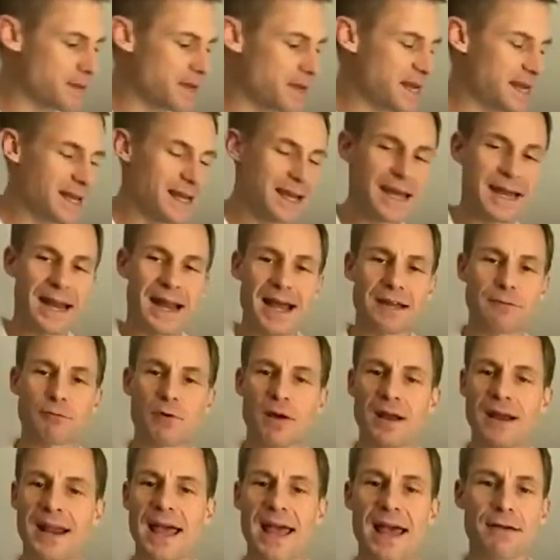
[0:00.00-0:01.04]
a meeting, and I
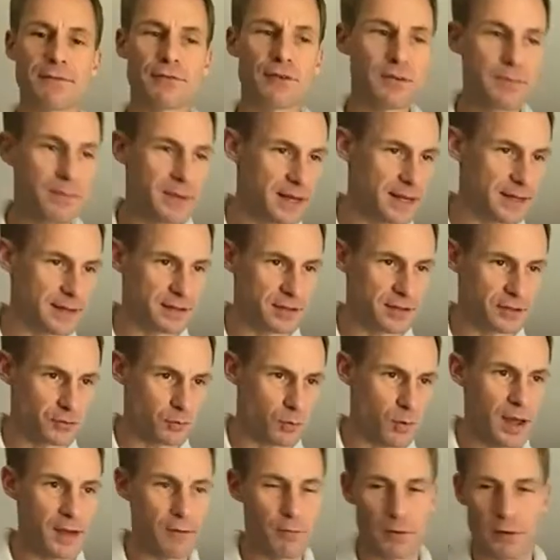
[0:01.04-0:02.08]
run every meeting this
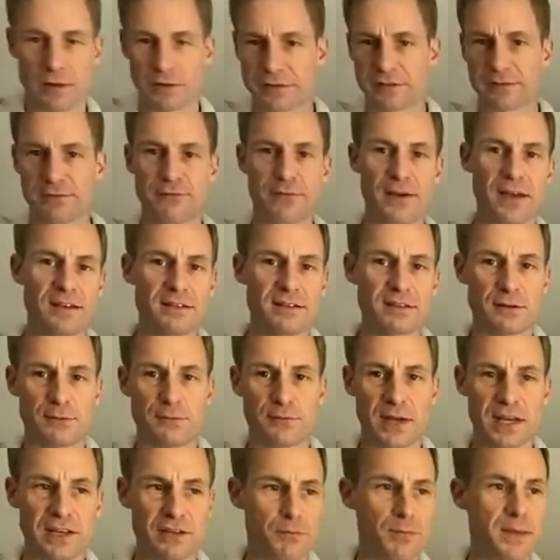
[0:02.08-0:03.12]
way, whether it's a
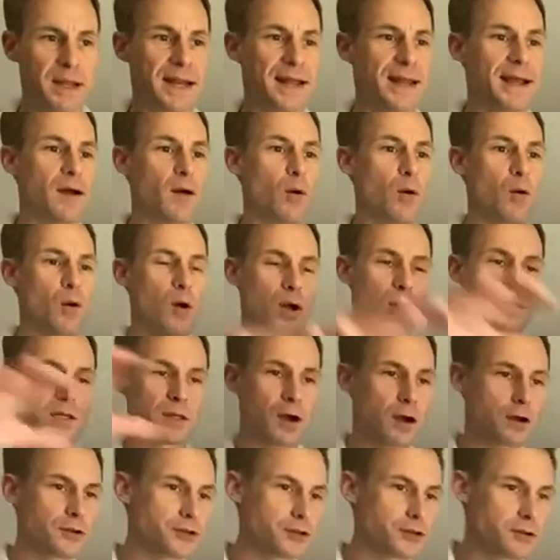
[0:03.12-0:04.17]
face-to-face meeting or a
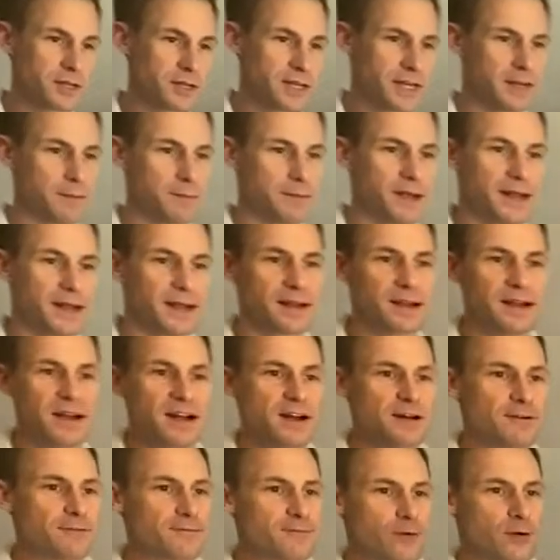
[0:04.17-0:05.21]
larger team meeting,
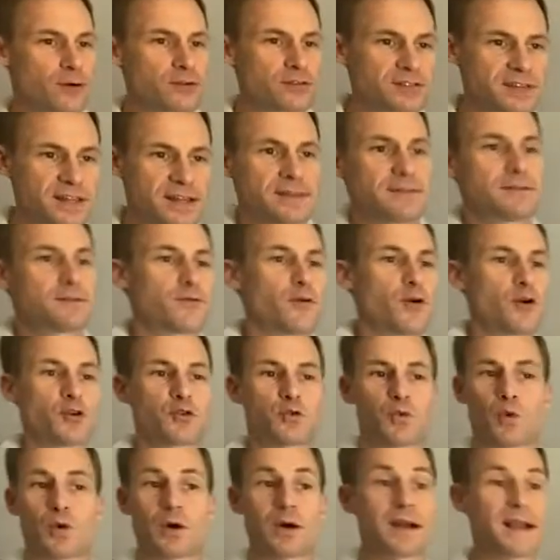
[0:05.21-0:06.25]
first things
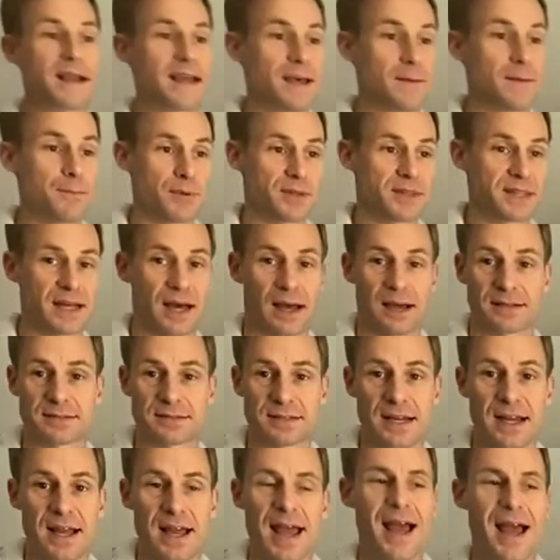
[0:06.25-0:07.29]
first, we're going to empathize.
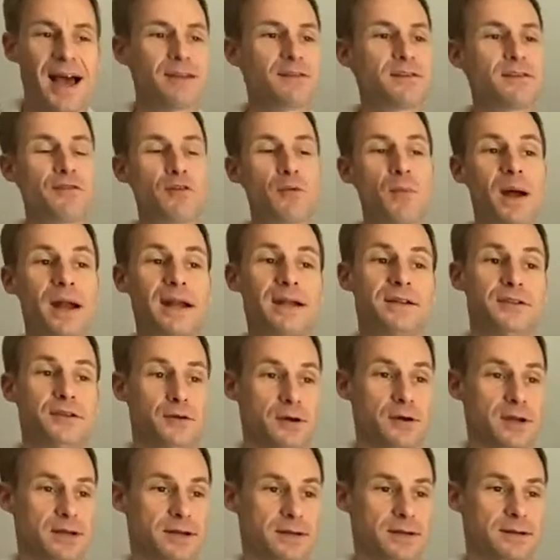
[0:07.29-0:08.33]
How's everybody
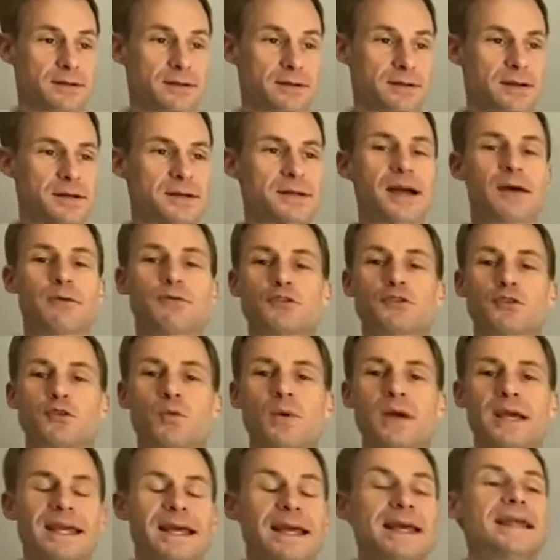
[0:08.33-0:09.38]
doing? How was your
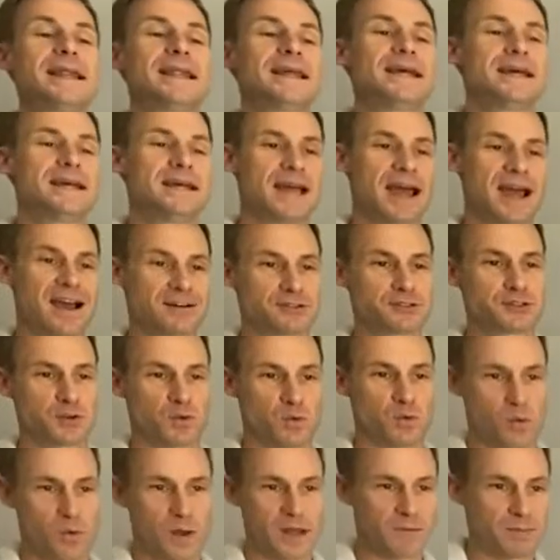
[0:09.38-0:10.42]
weekend? How's
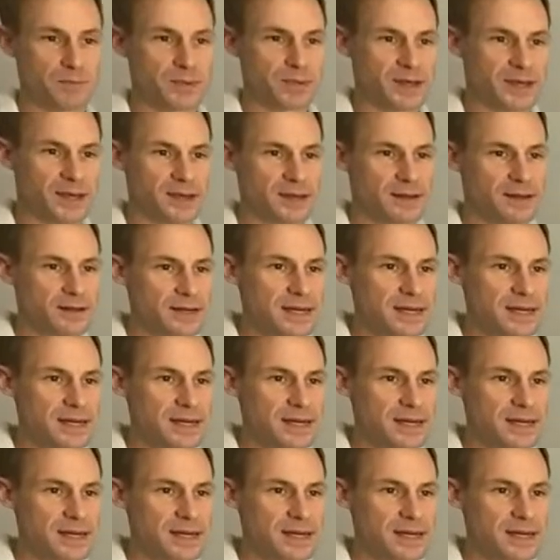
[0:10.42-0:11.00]
your week been?